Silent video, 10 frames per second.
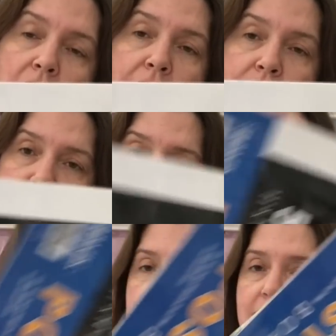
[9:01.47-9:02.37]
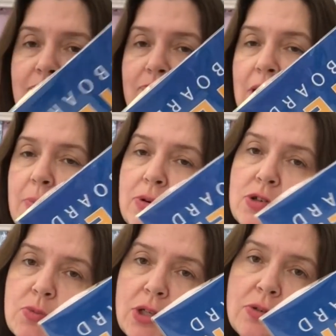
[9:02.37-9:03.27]
other types of
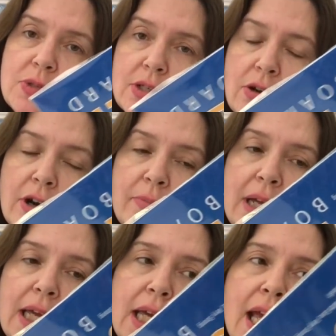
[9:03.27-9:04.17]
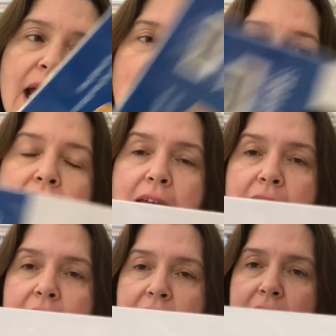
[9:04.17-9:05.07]
papers we use in art making.
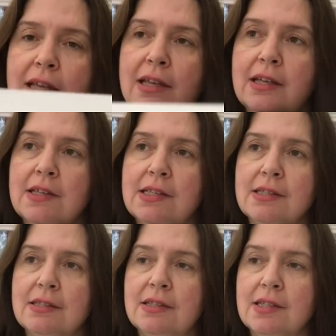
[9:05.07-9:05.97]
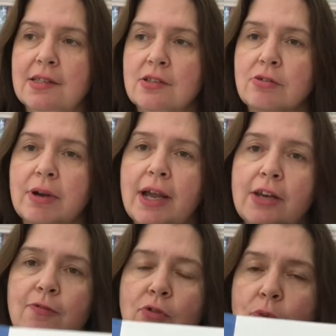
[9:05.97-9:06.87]
It is, this is
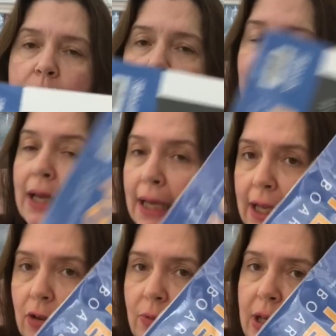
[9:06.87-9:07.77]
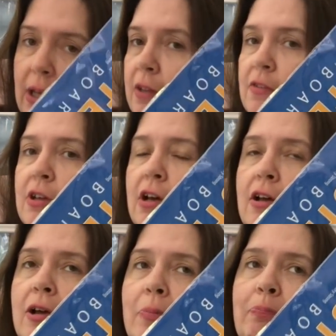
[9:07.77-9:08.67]
great for playing with,
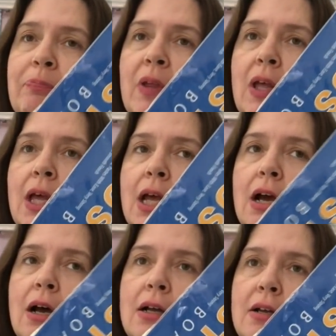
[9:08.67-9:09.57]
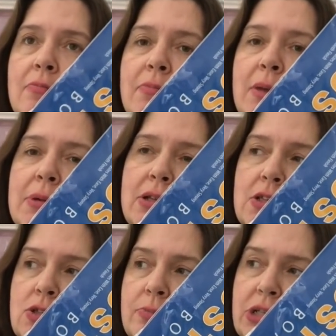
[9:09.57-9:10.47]
um, maybe
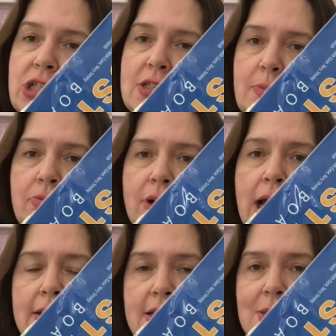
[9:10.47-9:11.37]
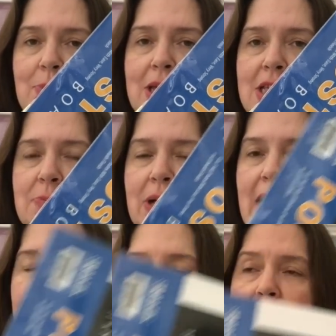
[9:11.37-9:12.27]
not so much as a practice piece, but
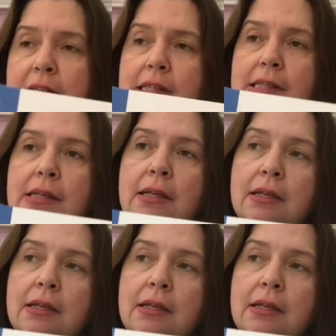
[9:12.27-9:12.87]
as